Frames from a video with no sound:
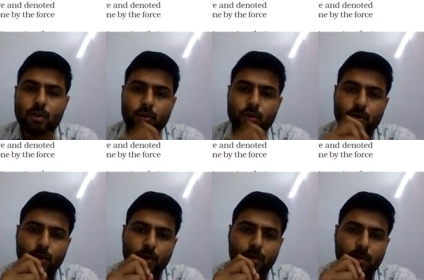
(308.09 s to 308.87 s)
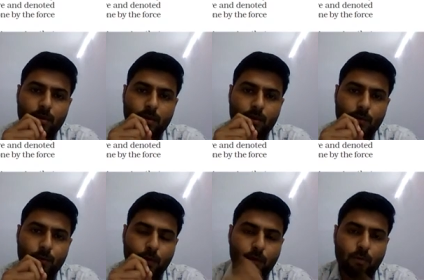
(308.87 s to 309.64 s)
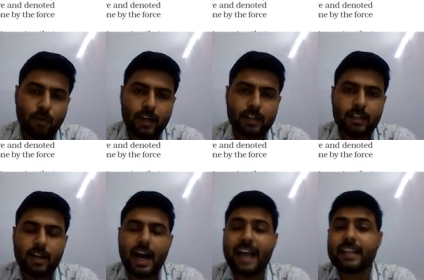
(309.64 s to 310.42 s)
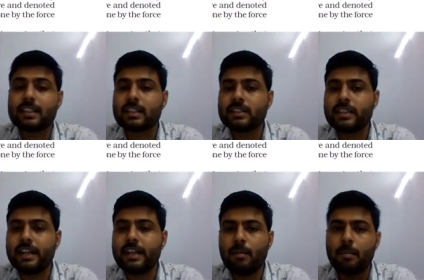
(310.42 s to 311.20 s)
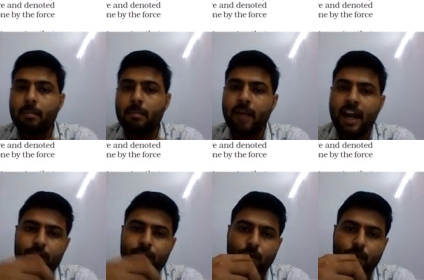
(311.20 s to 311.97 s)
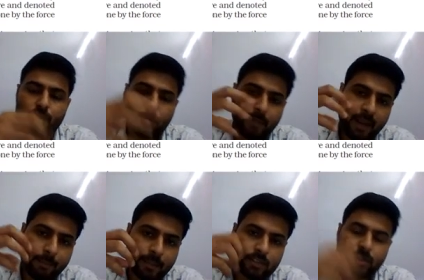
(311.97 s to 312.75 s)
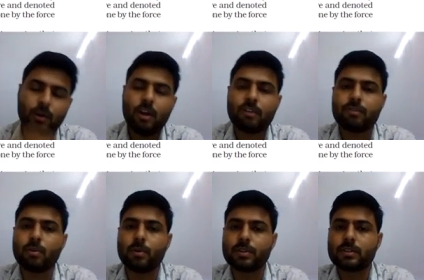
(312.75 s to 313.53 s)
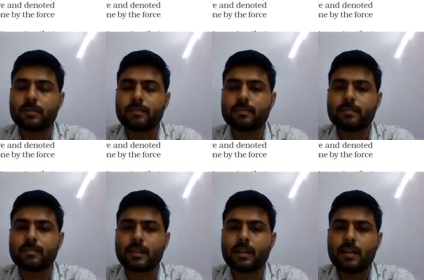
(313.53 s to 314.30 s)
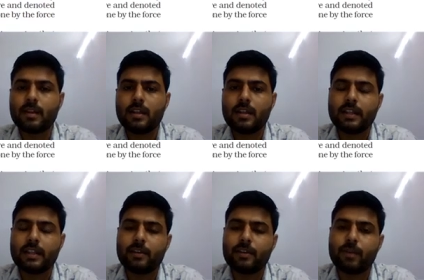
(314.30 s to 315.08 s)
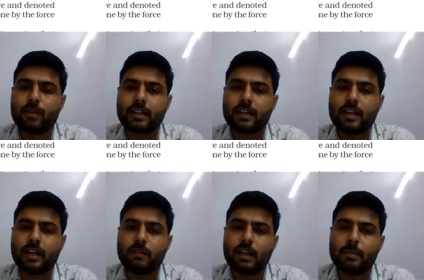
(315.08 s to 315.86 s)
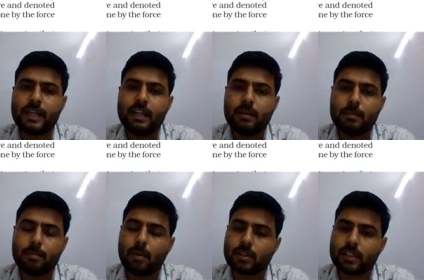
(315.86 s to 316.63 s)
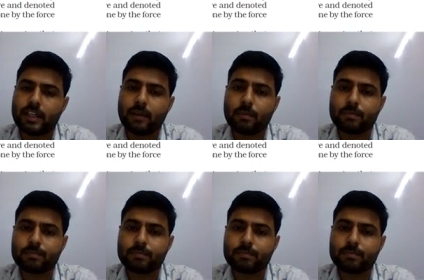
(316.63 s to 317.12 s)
So for work, I consider my force, my muscular force, that work done will be positive.